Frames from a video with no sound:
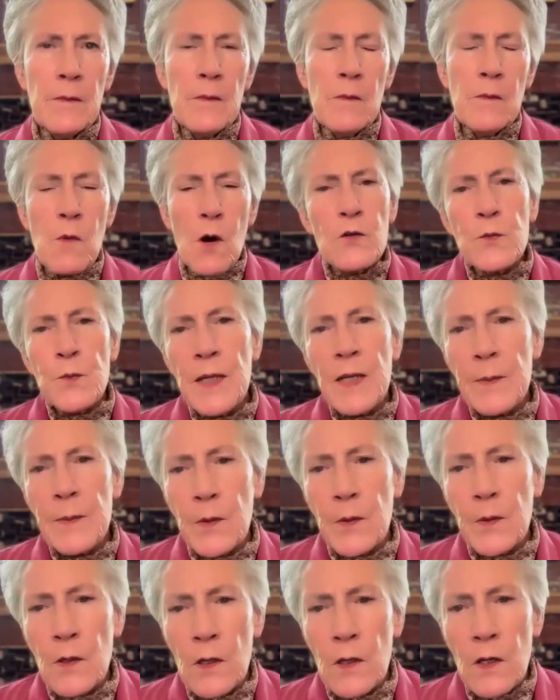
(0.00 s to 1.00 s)
most
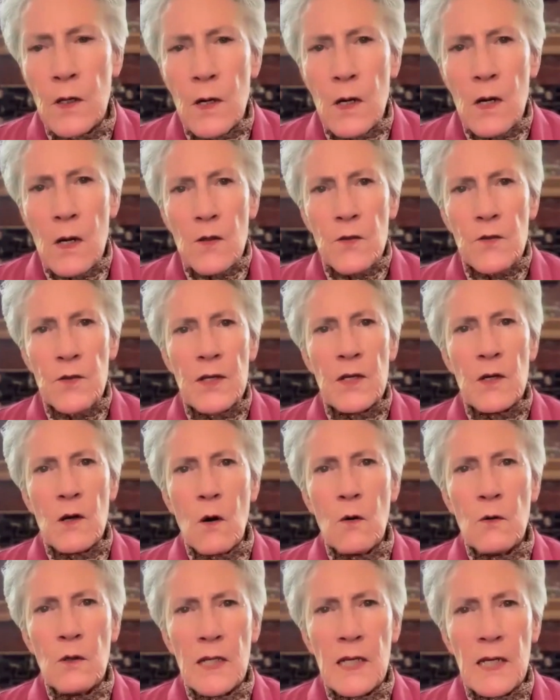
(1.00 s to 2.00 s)
people think
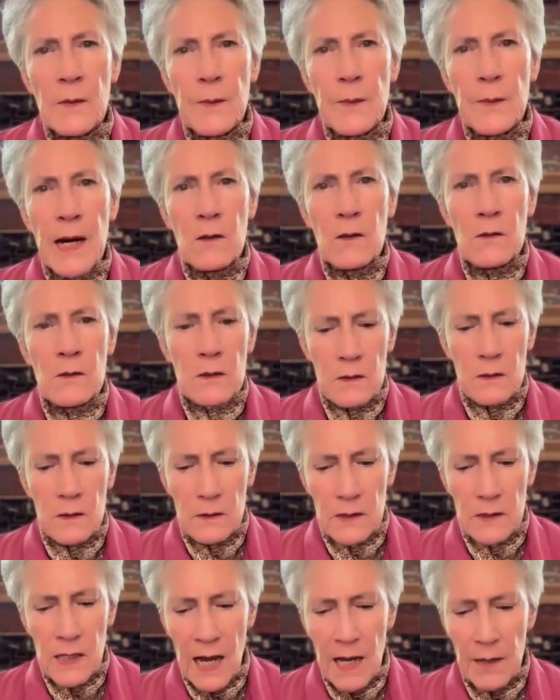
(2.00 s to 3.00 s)
only about
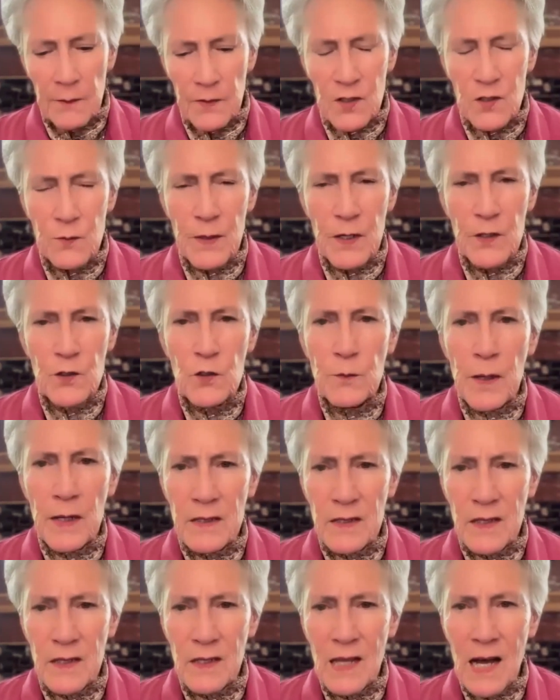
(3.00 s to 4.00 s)
time that's measured
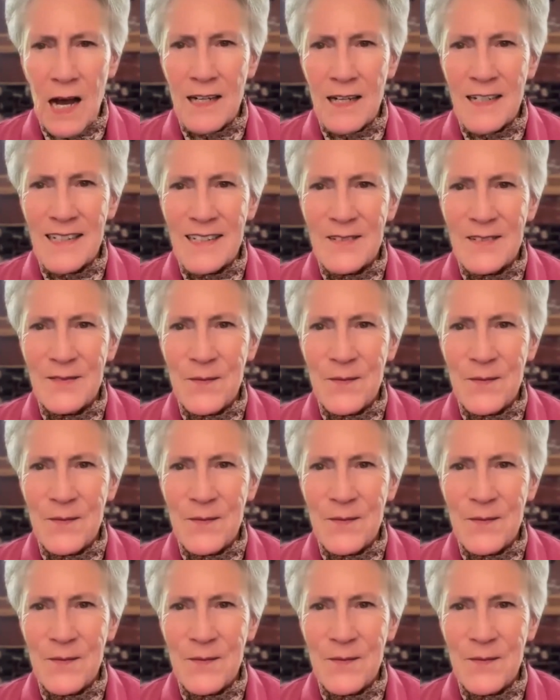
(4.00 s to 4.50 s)
by the clock.